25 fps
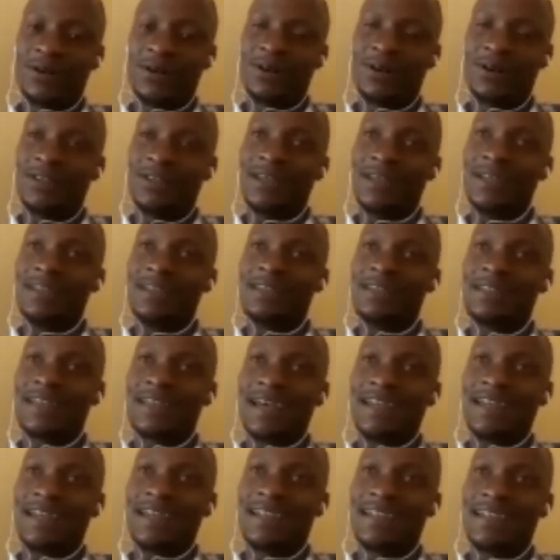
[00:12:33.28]
So they
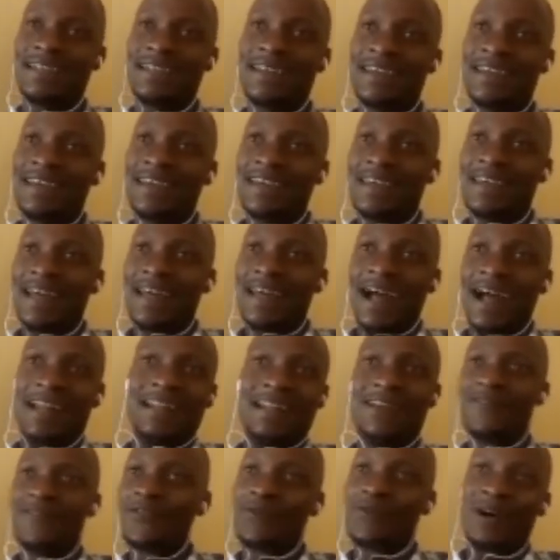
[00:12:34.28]
decided,
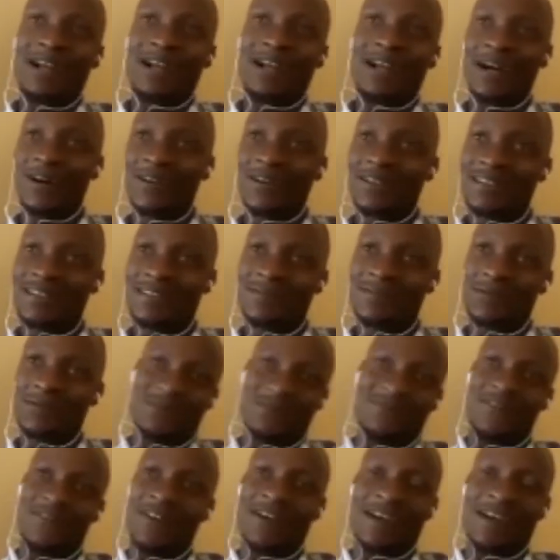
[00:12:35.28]
and everyone else was
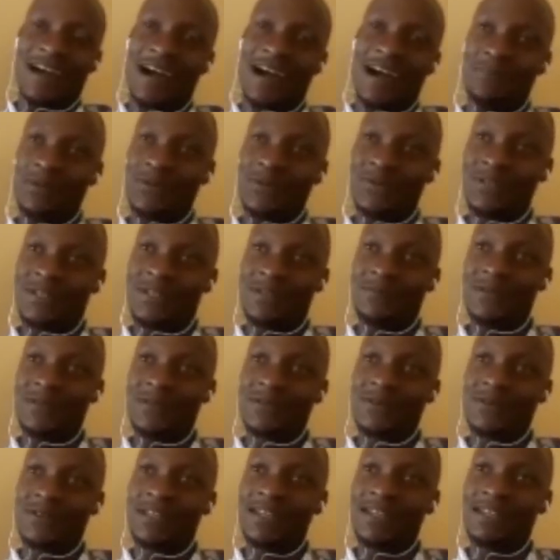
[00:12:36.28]
very happy to see me. So
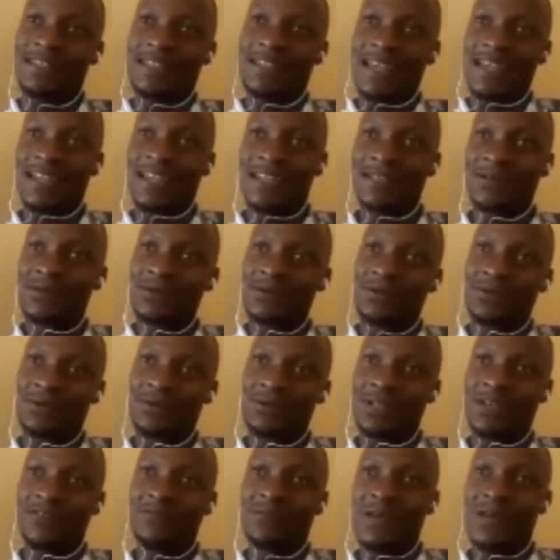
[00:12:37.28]
they decided to give
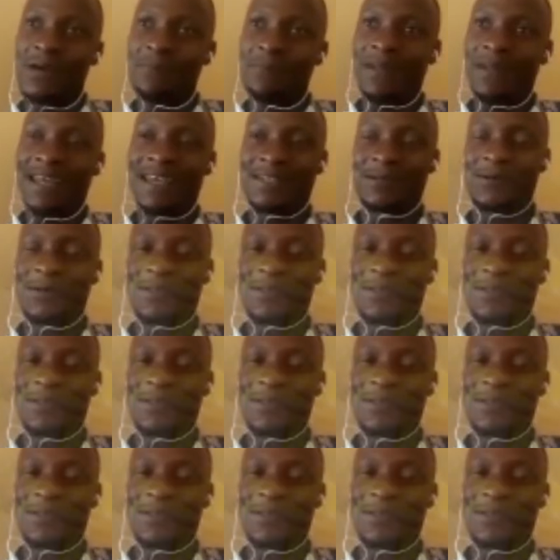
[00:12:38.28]
me a place on the